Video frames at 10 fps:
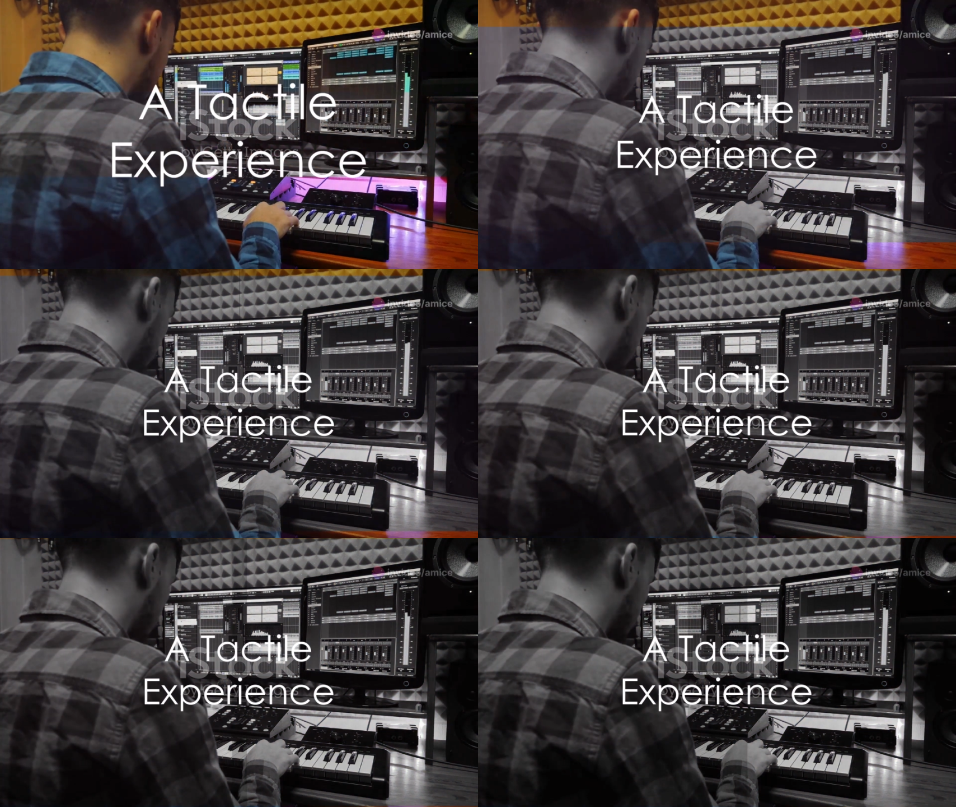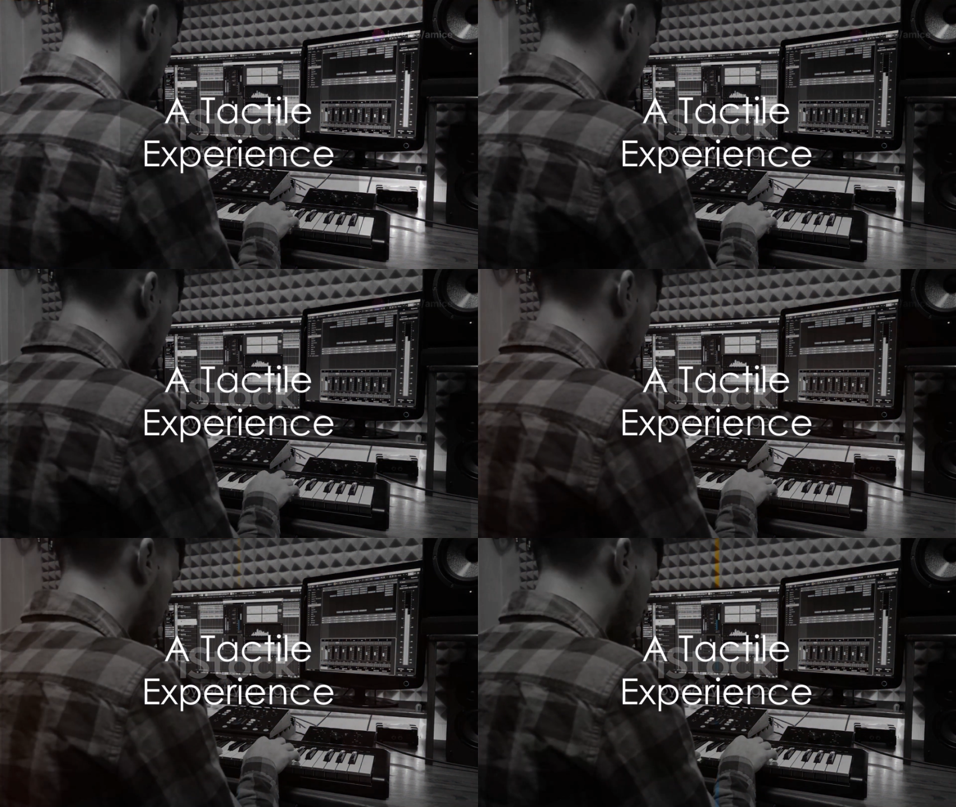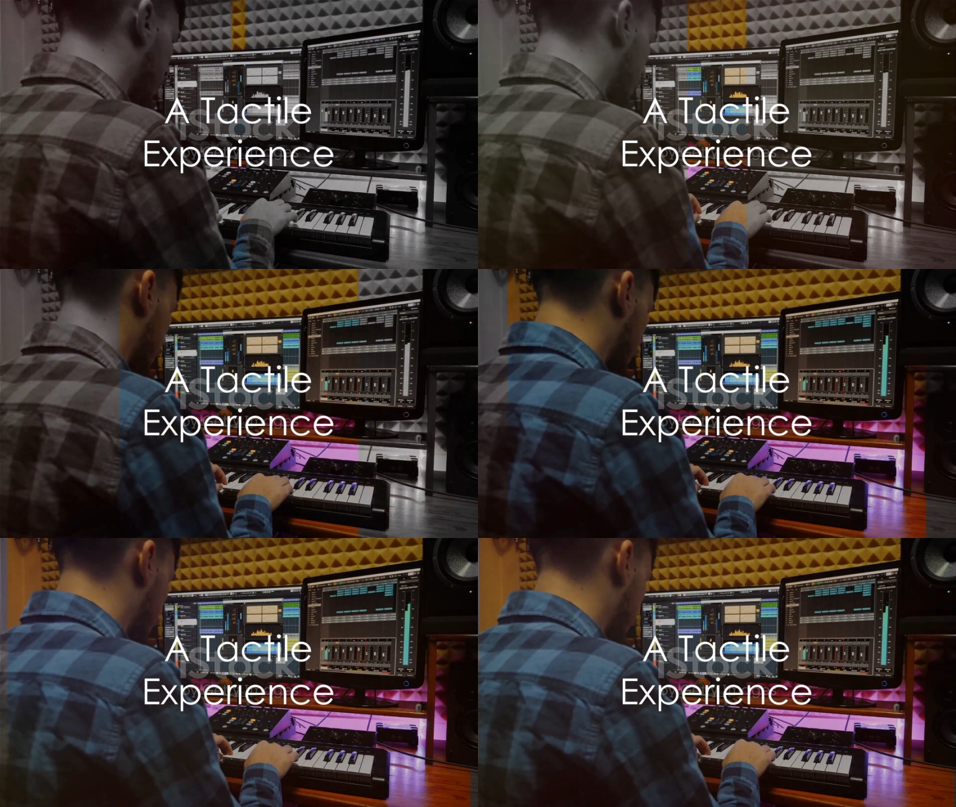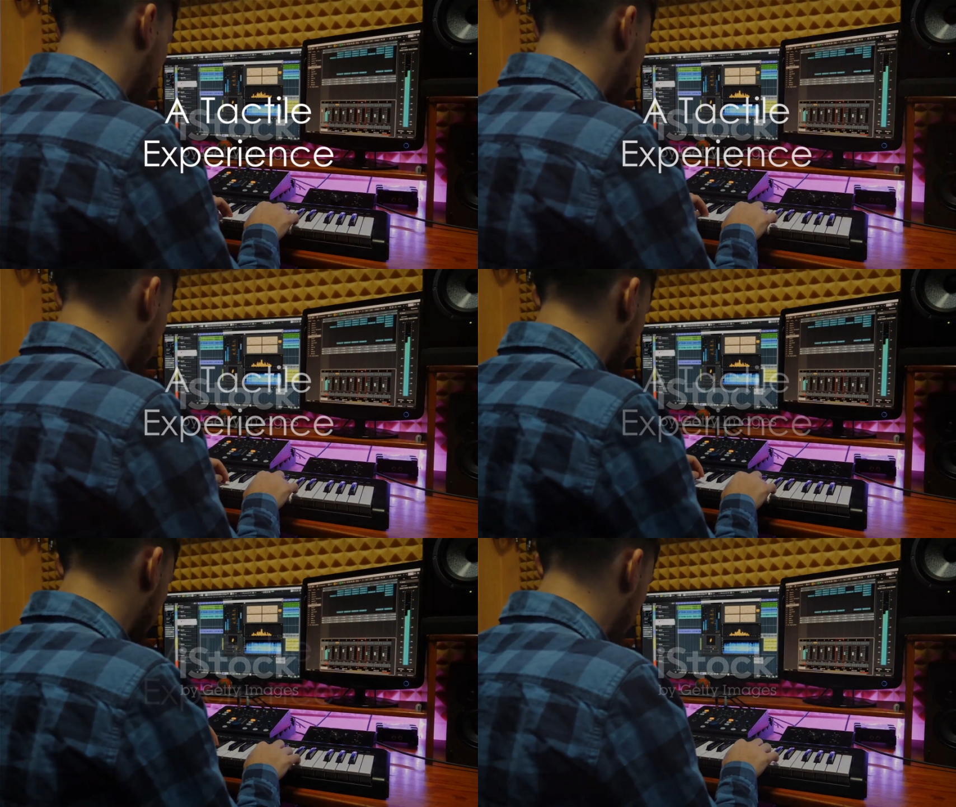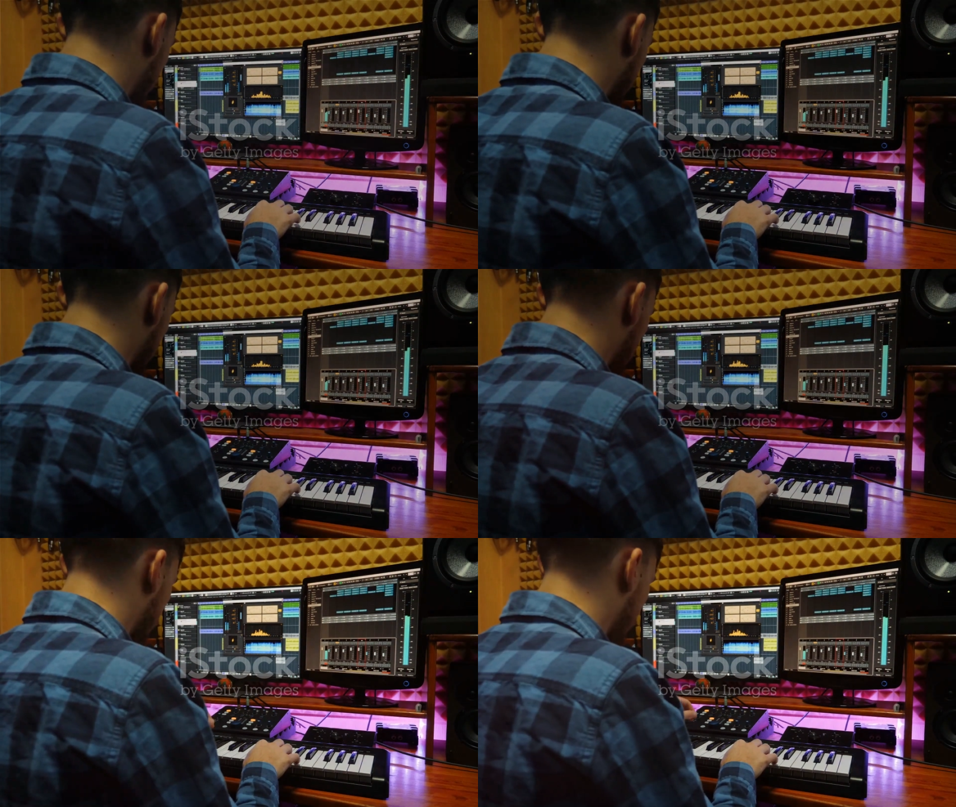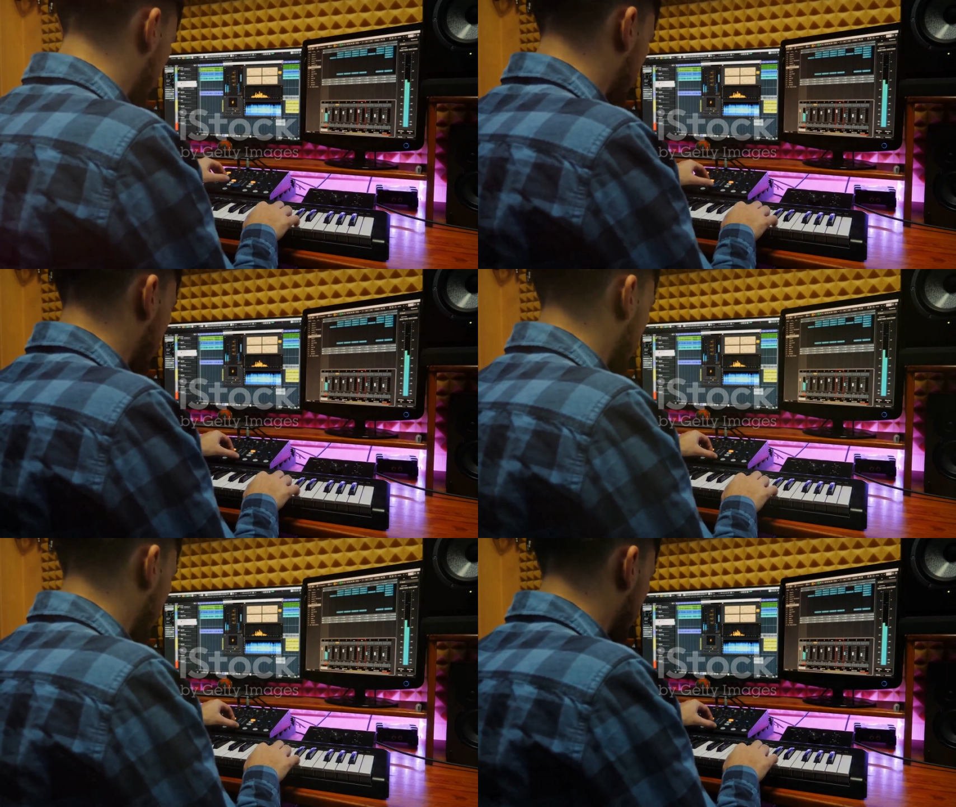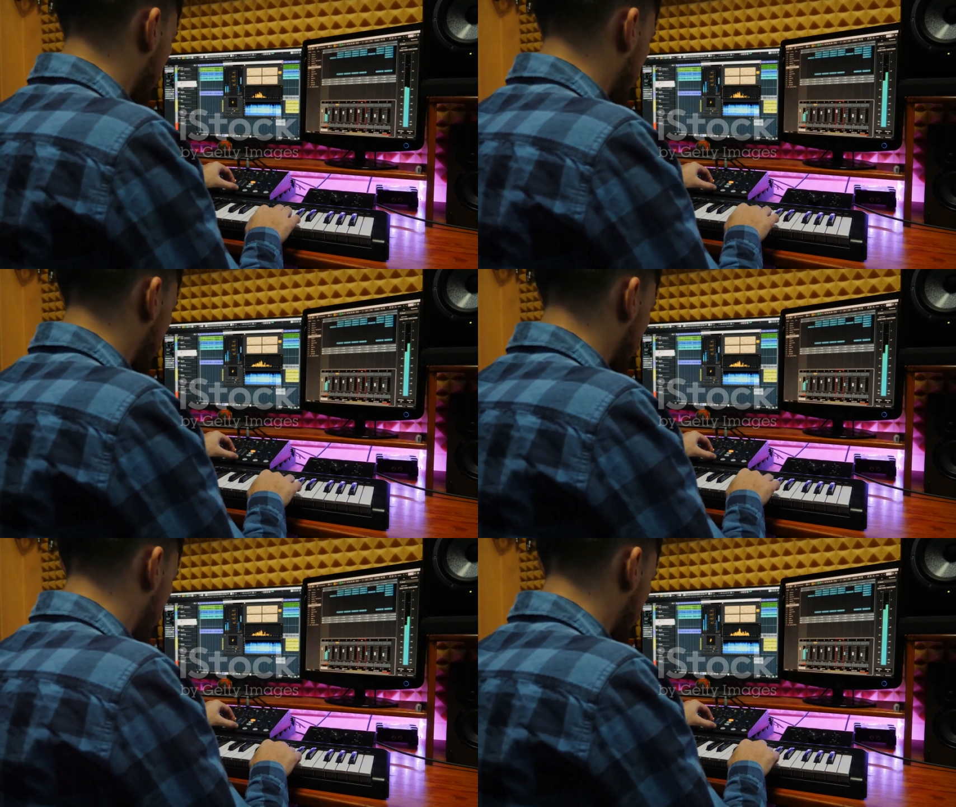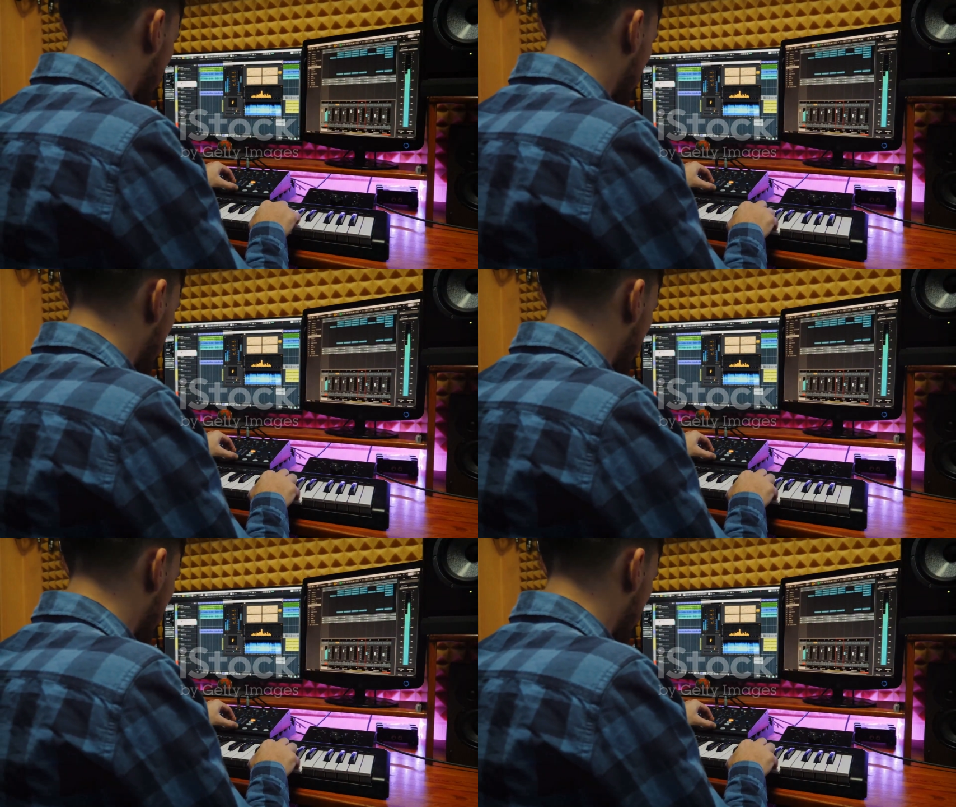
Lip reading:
No face is visible, so there are no lips to read.